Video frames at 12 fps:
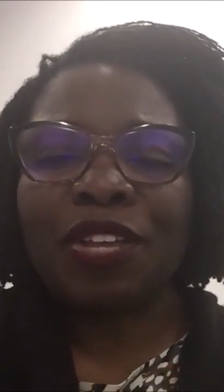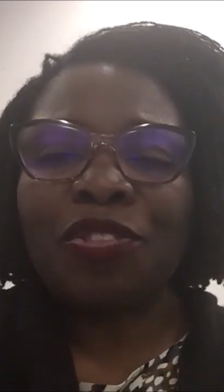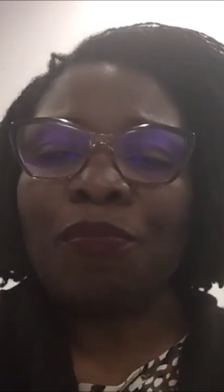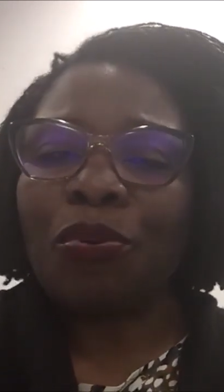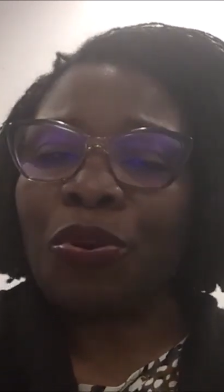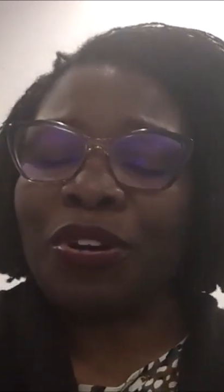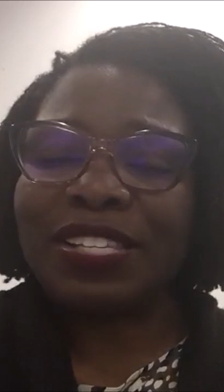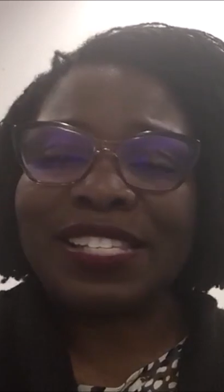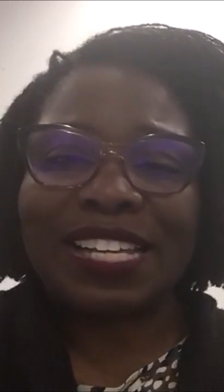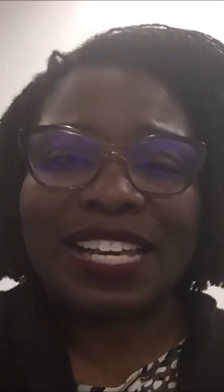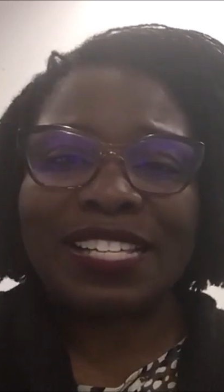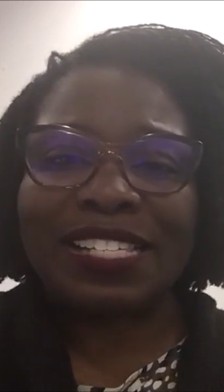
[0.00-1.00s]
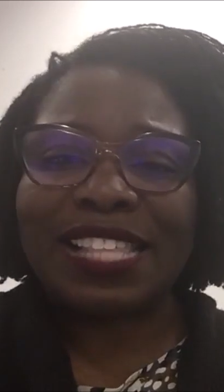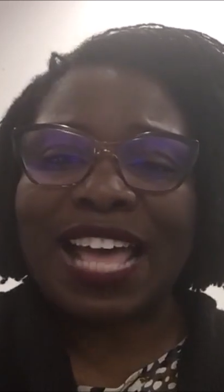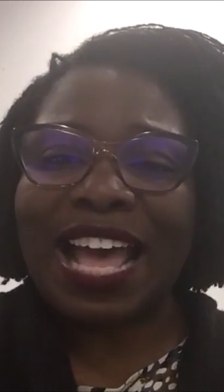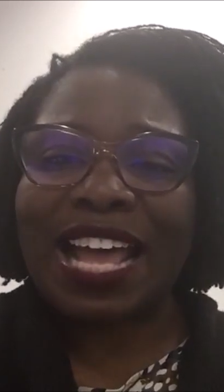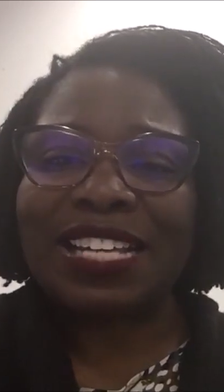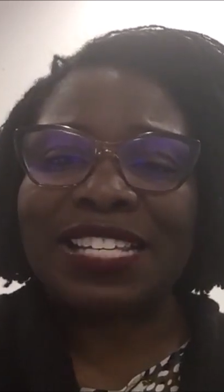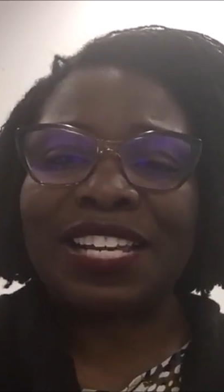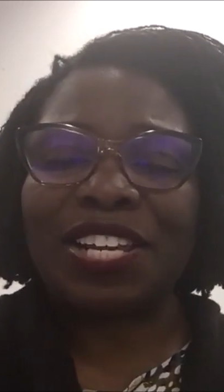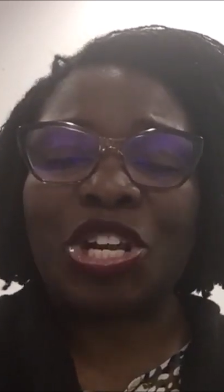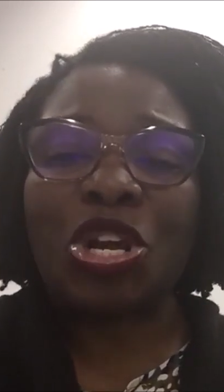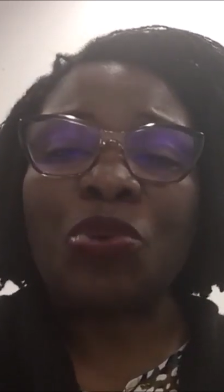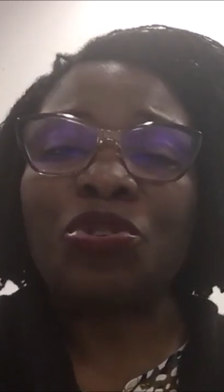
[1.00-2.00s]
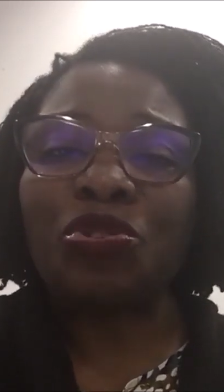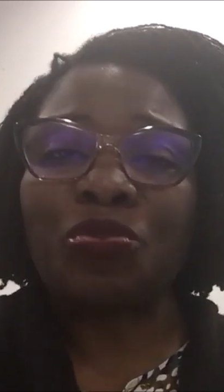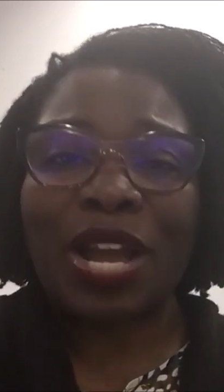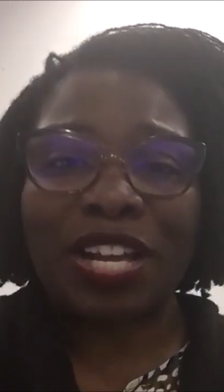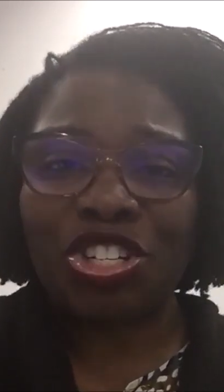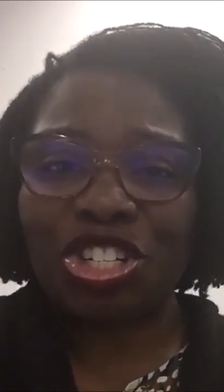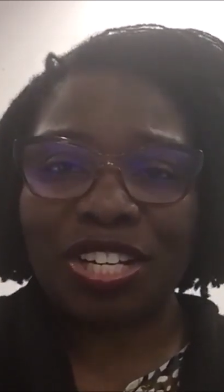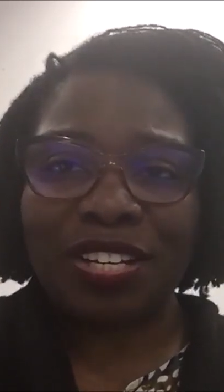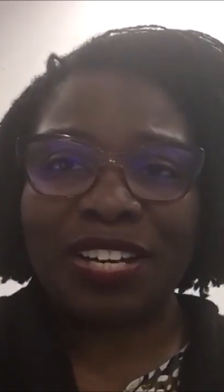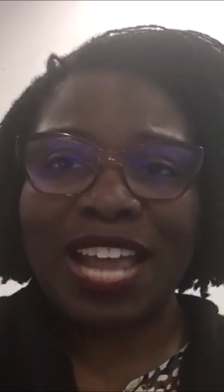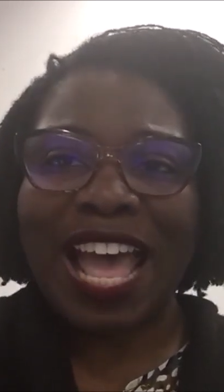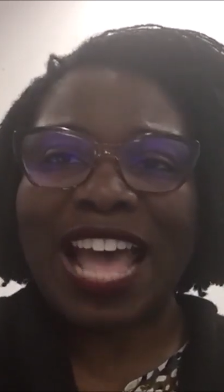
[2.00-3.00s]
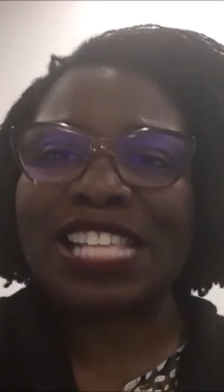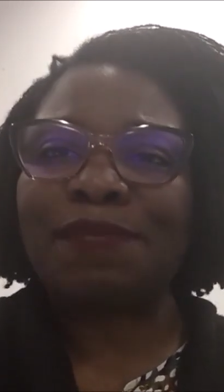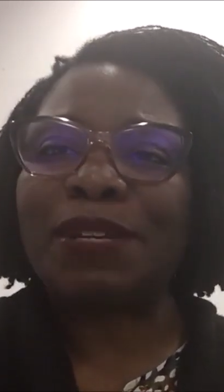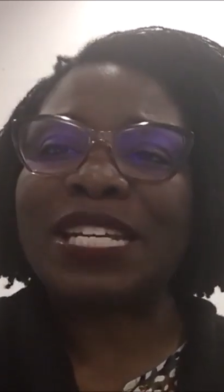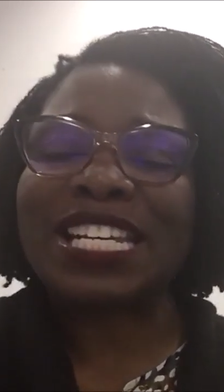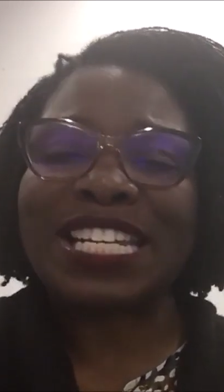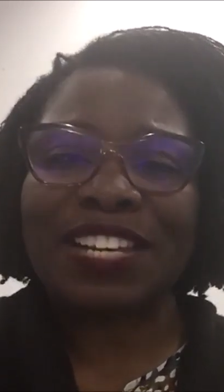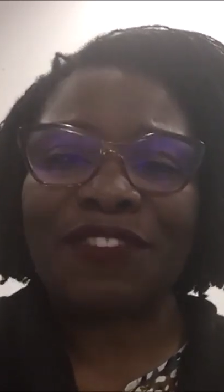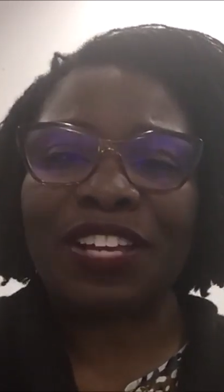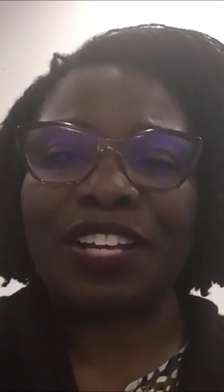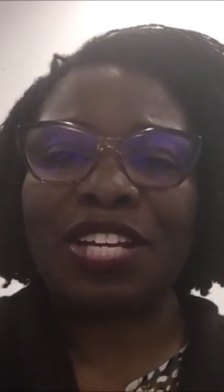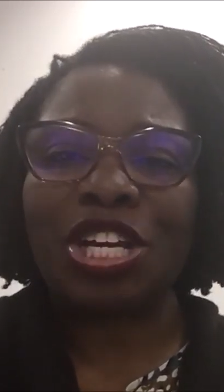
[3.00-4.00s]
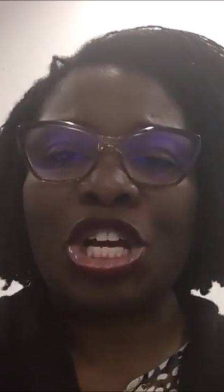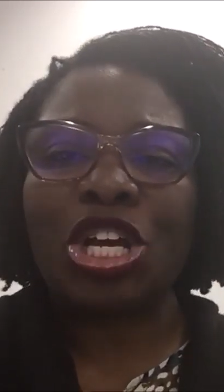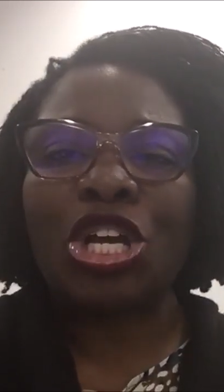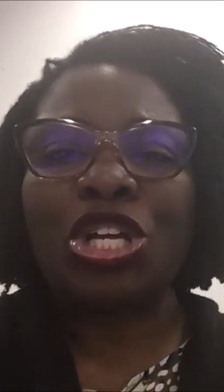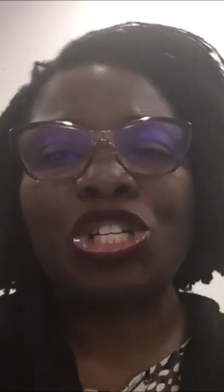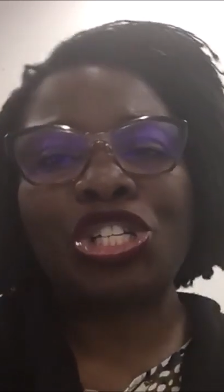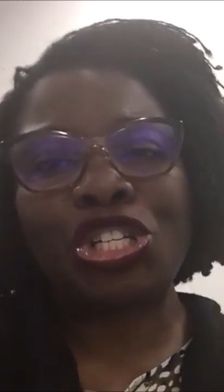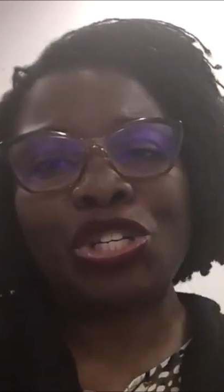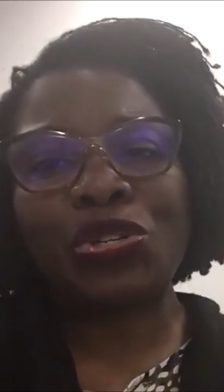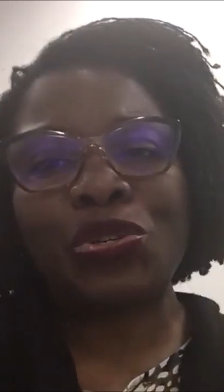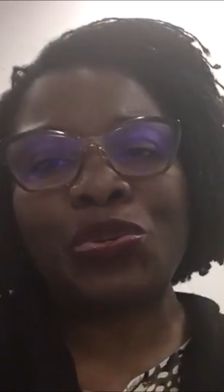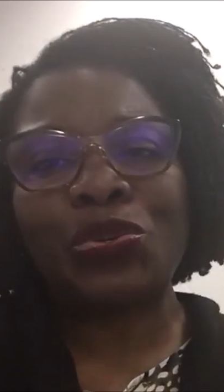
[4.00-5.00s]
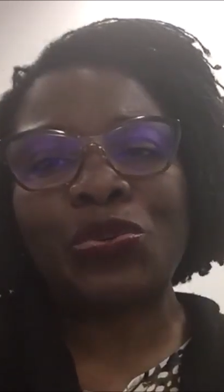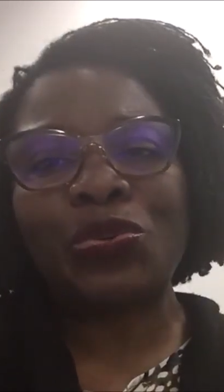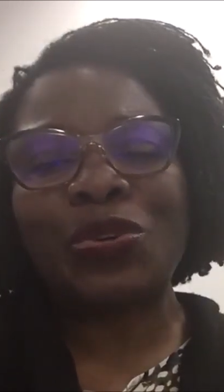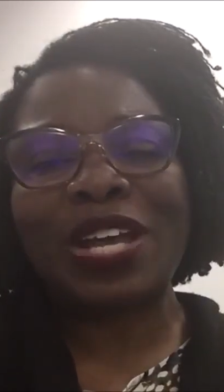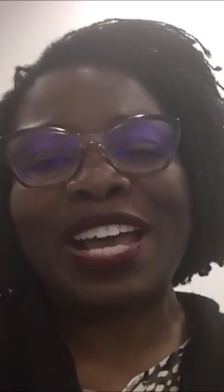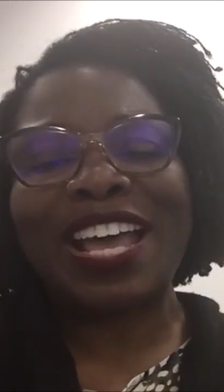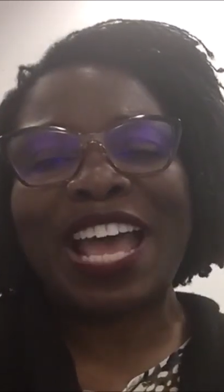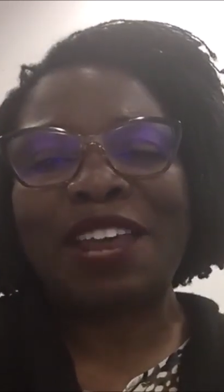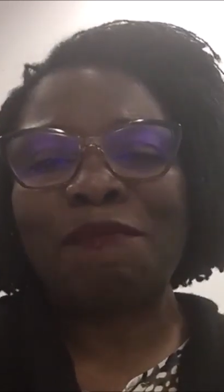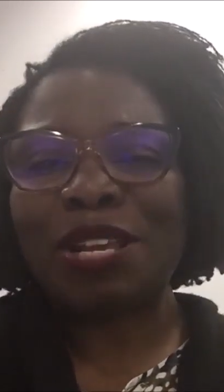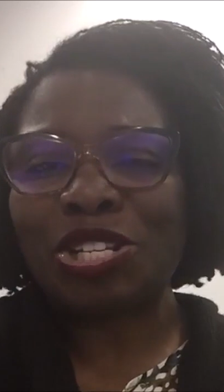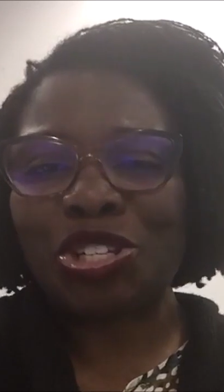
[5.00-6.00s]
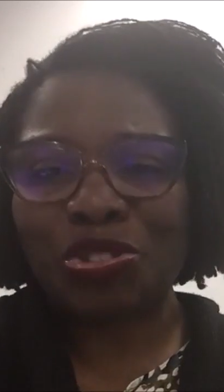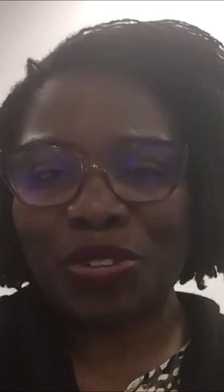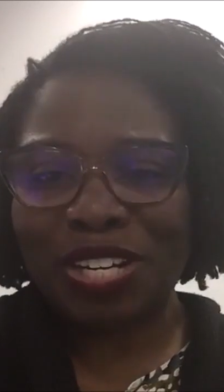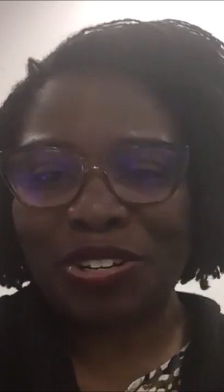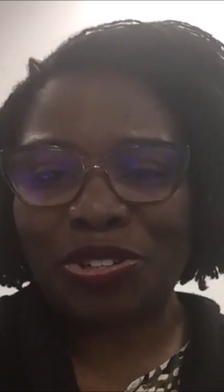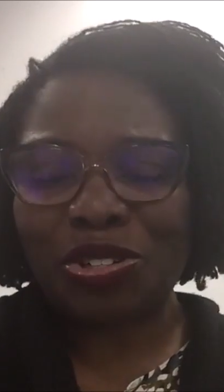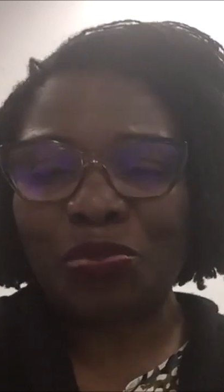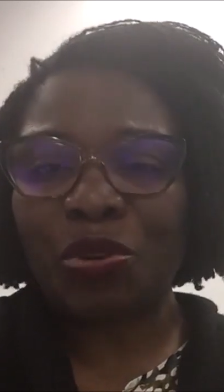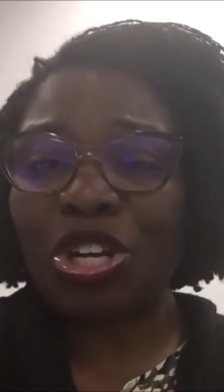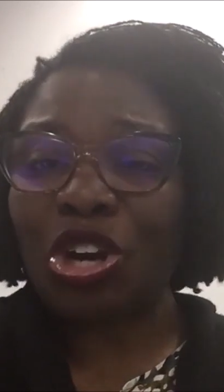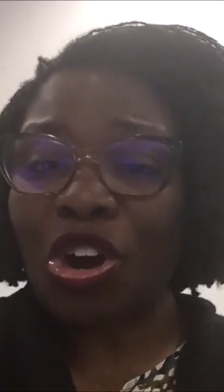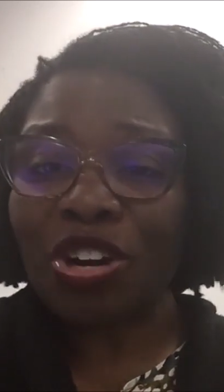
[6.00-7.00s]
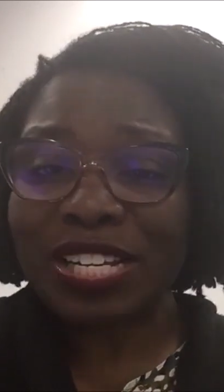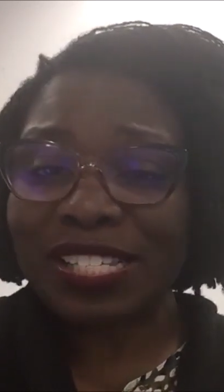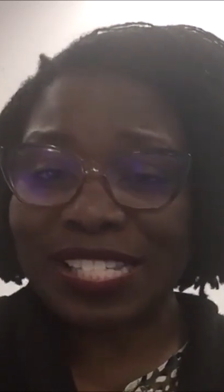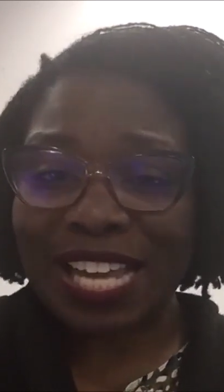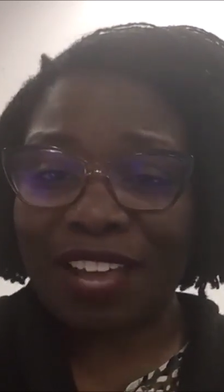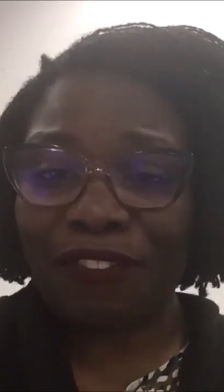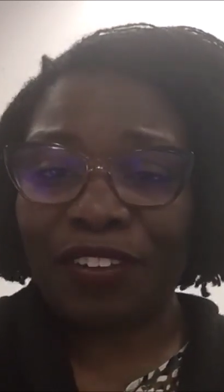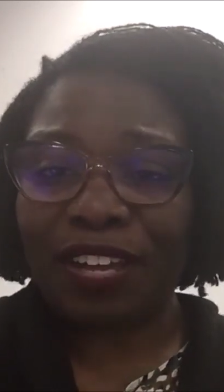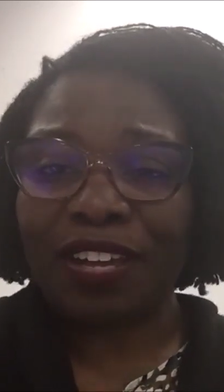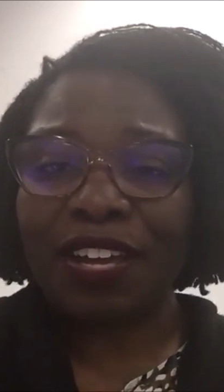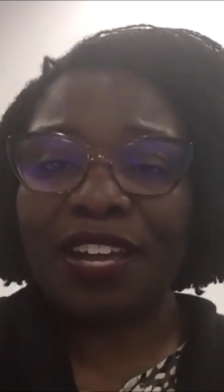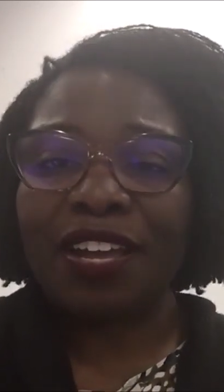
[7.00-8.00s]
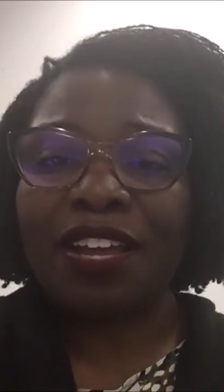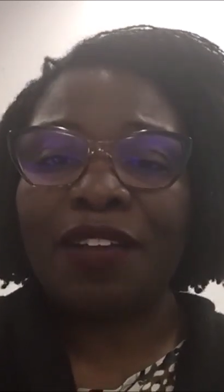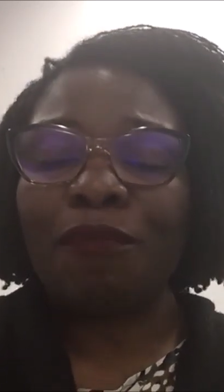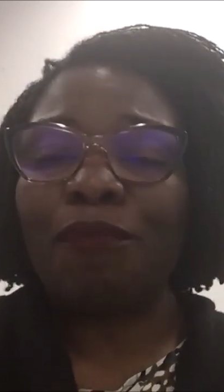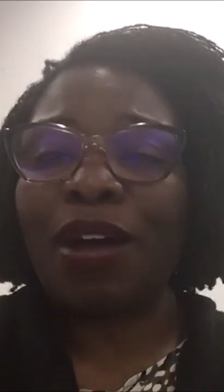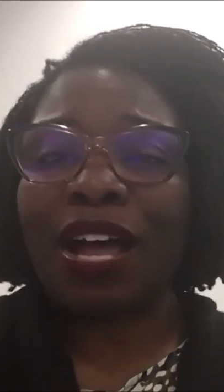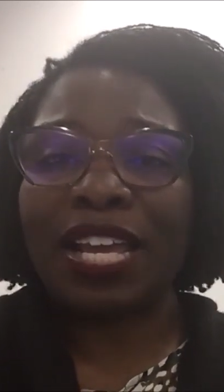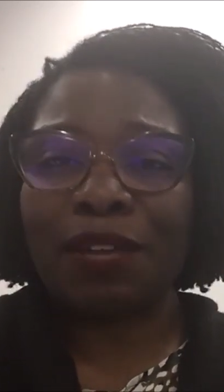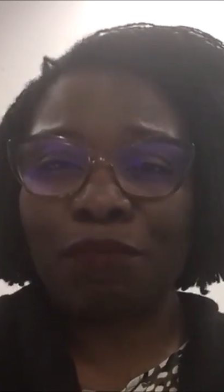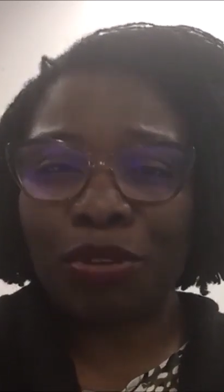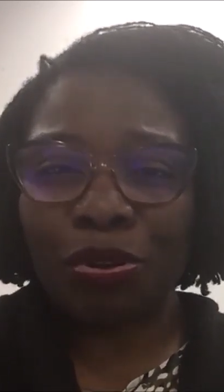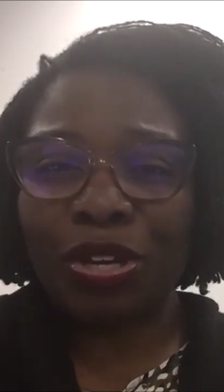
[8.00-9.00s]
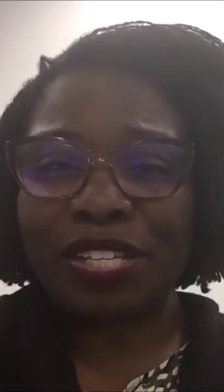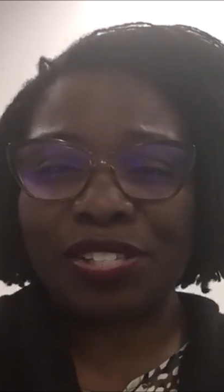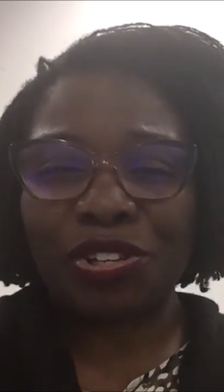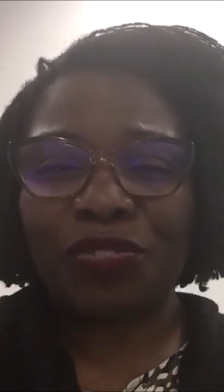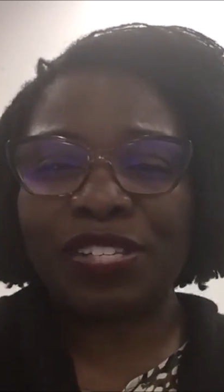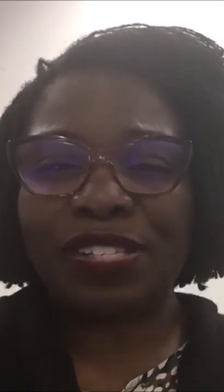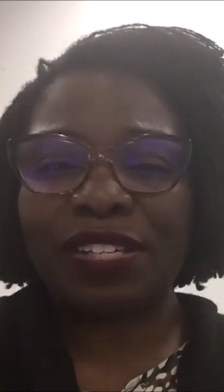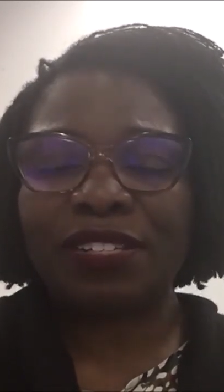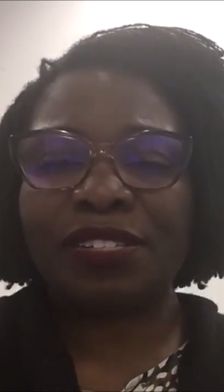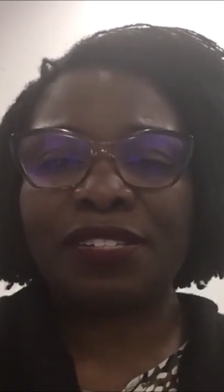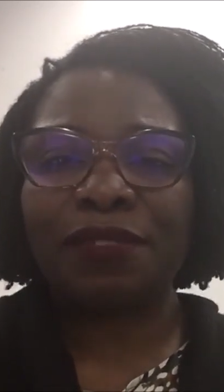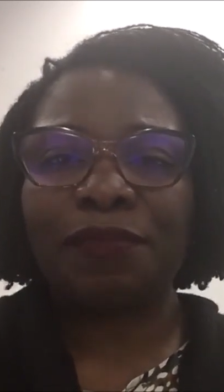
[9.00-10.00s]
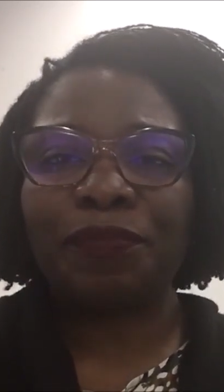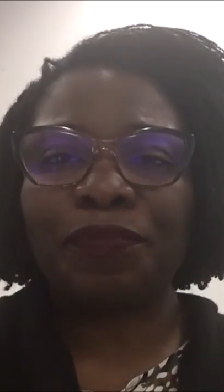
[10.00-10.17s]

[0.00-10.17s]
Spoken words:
The board states that no direction has been given to administrators regarding staffing by employee services.